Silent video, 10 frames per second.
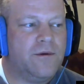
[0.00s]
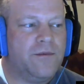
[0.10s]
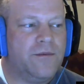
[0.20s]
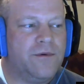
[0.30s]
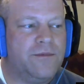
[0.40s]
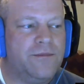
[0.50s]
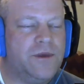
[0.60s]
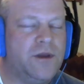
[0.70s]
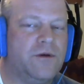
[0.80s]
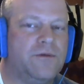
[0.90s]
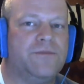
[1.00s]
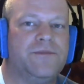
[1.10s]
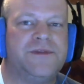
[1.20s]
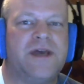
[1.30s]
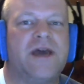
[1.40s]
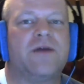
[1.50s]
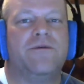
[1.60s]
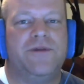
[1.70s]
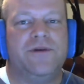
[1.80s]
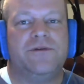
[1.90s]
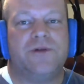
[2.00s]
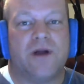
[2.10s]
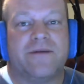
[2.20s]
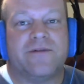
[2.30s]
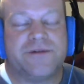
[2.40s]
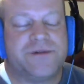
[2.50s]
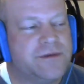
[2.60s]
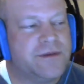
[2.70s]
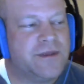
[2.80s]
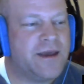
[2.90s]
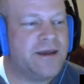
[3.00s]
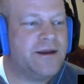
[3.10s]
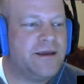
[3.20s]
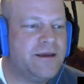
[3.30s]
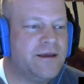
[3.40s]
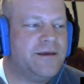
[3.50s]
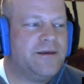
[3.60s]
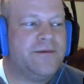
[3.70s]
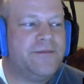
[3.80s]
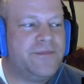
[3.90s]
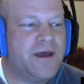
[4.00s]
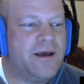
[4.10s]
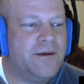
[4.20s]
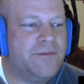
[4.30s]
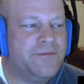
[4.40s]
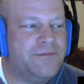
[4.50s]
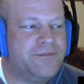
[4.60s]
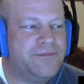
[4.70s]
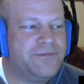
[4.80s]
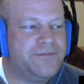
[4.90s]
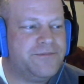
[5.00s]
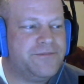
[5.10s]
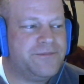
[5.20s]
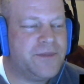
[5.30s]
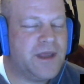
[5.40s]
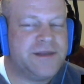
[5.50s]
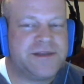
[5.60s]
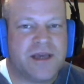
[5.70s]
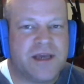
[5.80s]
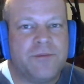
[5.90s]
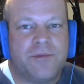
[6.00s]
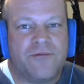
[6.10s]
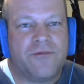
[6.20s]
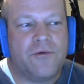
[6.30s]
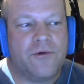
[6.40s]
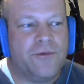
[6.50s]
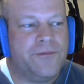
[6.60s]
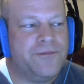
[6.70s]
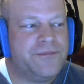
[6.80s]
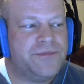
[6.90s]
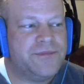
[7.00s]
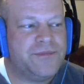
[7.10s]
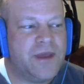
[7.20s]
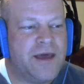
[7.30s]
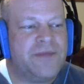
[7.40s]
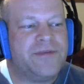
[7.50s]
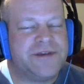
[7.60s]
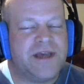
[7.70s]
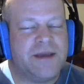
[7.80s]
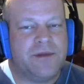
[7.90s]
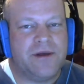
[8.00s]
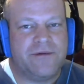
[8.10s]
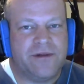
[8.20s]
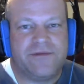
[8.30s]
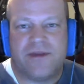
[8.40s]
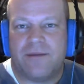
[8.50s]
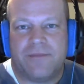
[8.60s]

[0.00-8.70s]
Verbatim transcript: re, you know, tech review drivers. That um, it's going to perform at the same level, if not